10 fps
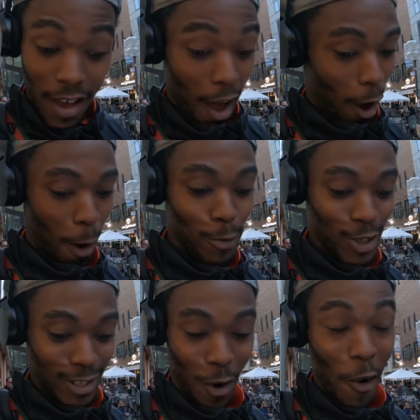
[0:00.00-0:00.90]
I'm
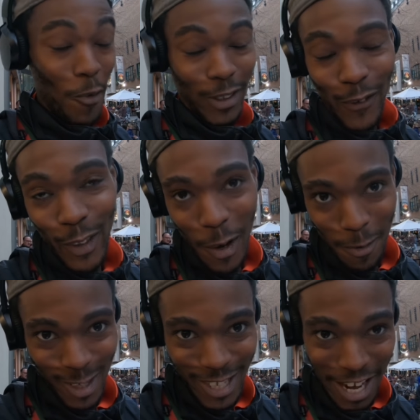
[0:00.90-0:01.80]
just going with the flow. I'm
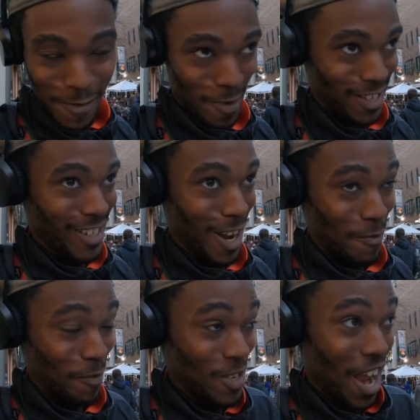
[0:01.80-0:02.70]
just taking my
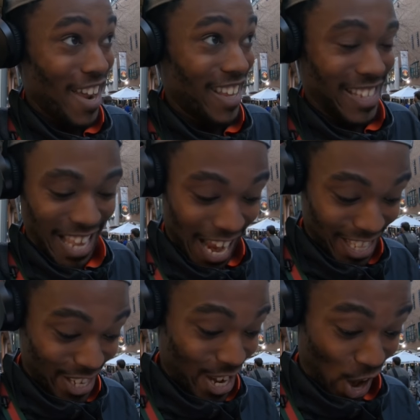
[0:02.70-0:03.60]
time. Not
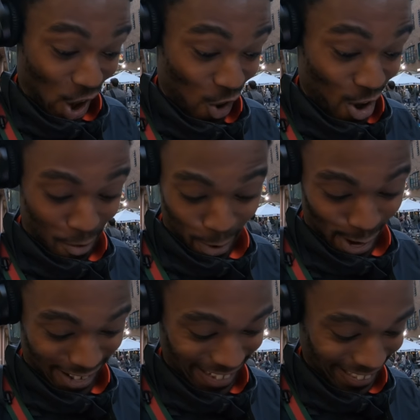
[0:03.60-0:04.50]
exactly in a hurry,
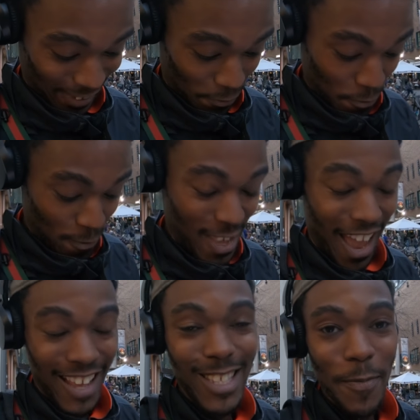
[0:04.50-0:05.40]
but
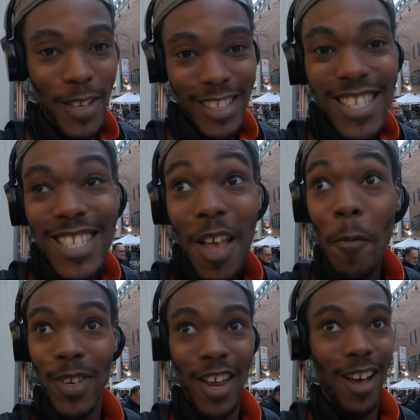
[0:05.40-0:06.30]
yeah, it's been
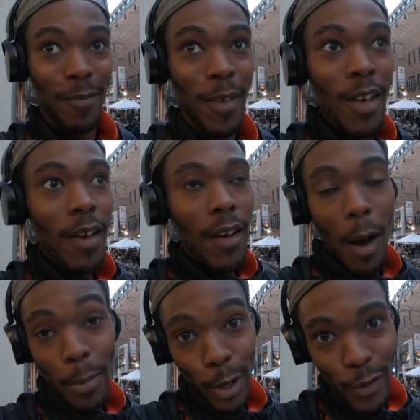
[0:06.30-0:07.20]
some time.
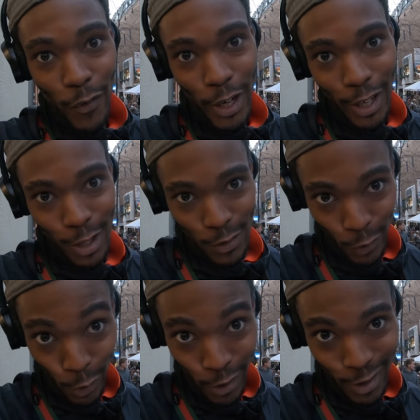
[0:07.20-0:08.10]
Uploading videos
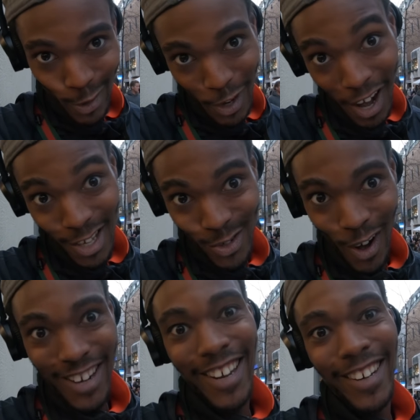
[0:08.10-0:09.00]
for you guys
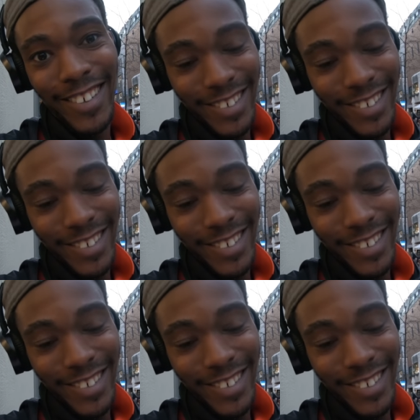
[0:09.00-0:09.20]
right now.